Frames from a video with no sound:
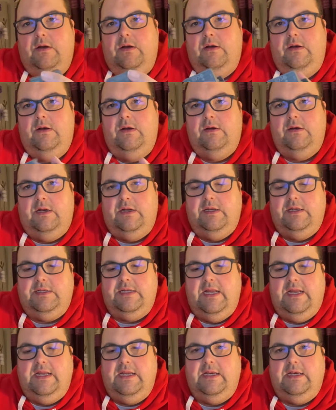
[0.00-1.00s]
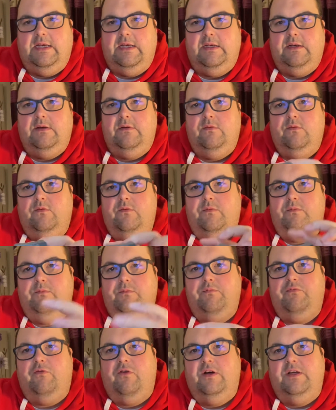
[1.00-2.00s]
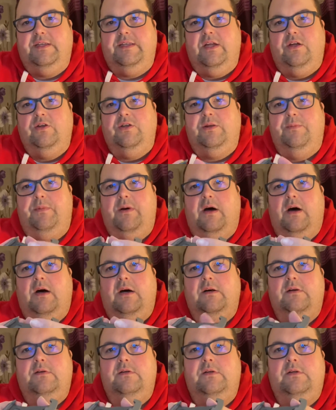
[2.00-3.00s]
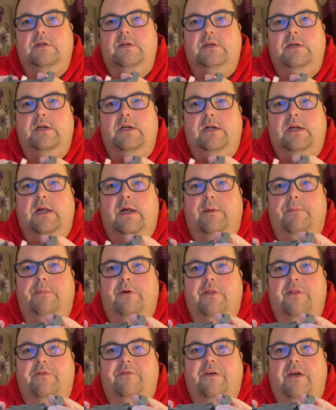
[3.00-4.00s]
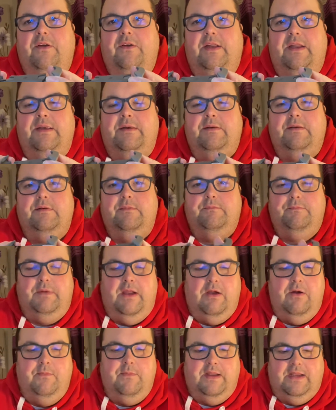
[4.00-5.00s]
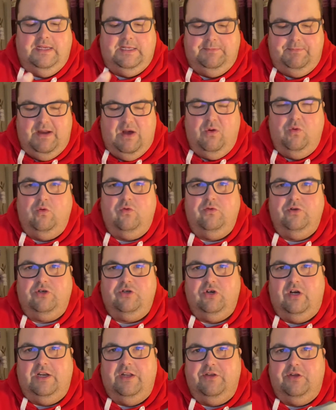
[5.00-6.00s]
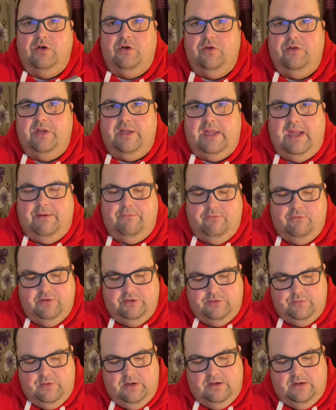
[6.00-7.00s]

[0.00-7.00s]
I'm going to prise those apart and put the phone in. Bear with me, it's a bit awkward trying to do it on the camera as well,